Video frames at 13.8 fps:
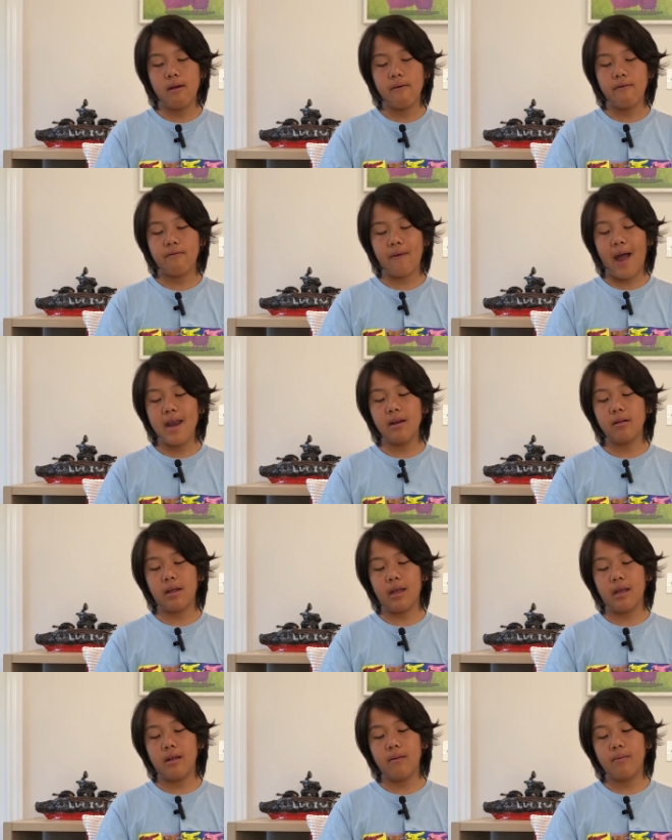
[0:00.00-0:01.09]

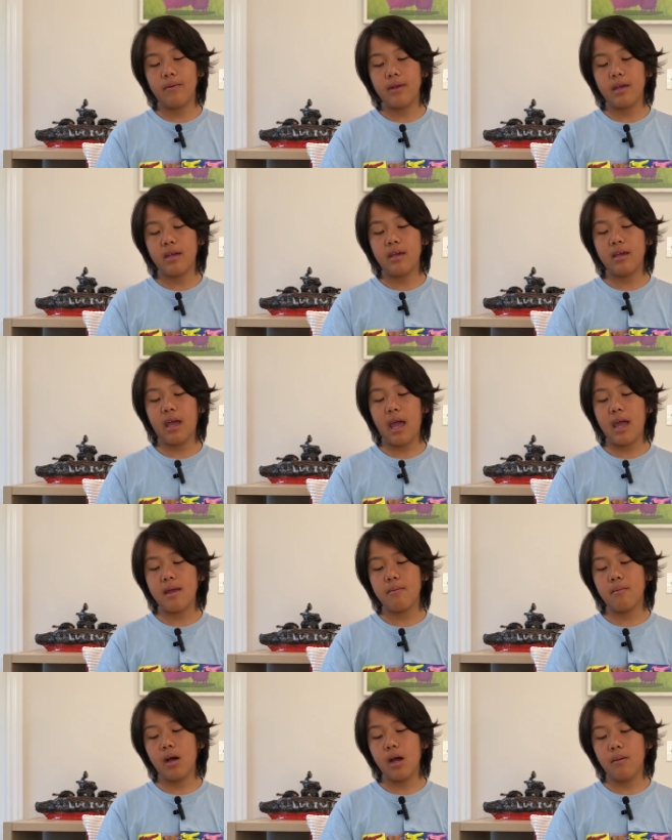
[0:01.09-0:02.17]
Finally, he
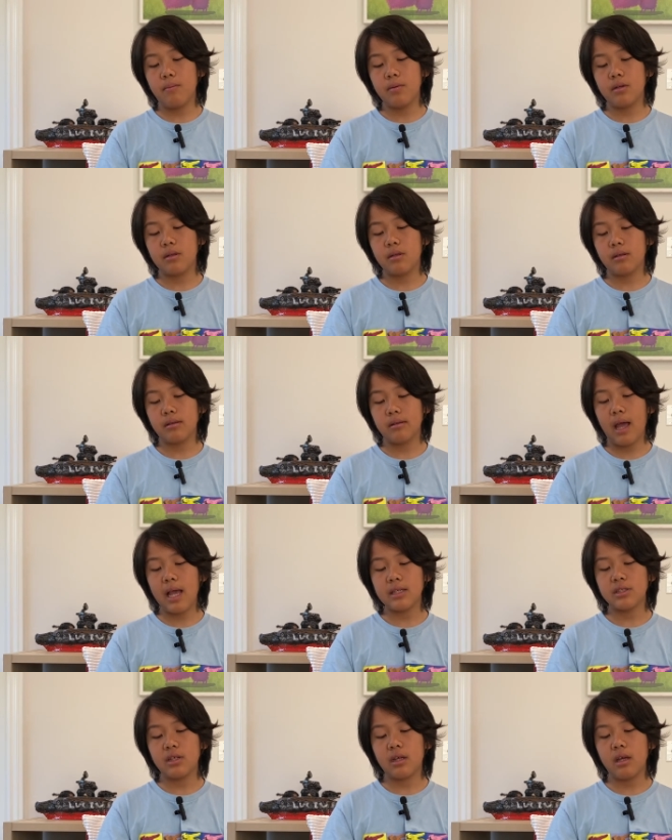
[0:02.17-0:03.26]
came up to the
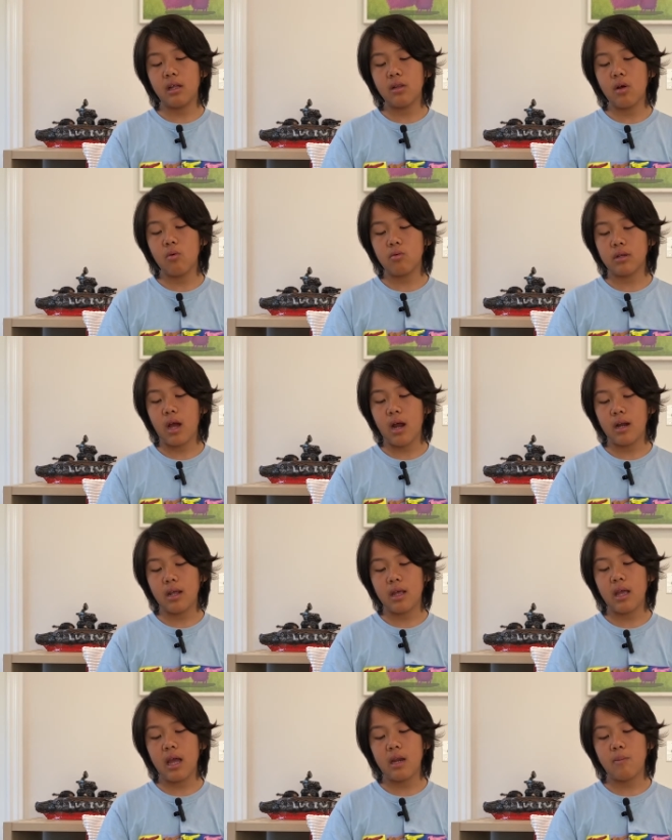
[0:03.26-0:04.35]
last yellow dot
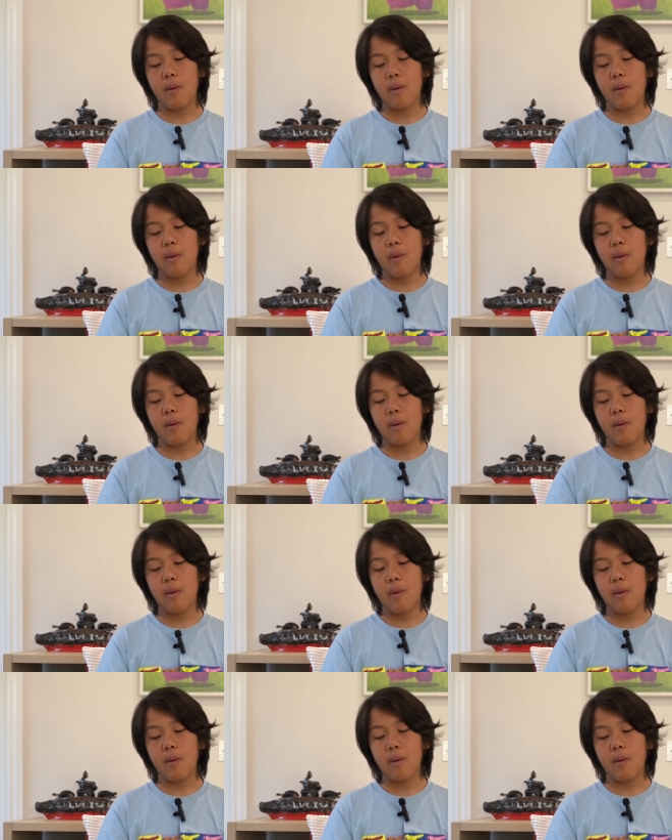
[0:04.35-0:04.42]
he had